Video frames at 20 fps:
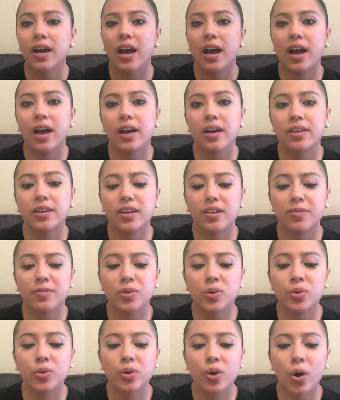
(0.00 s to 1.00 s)
And if
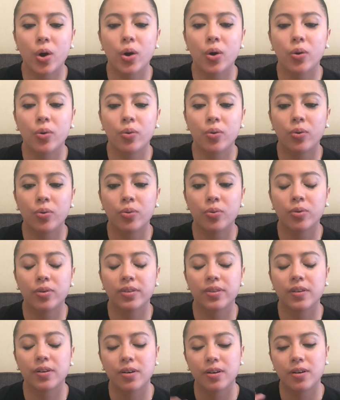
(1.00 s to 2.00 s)
you know
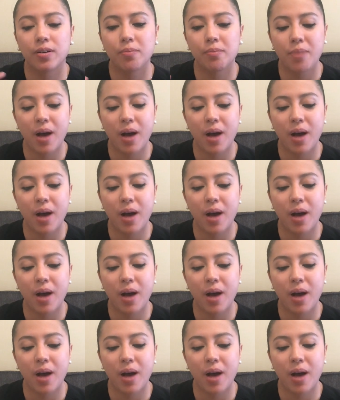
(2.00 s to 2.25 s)
the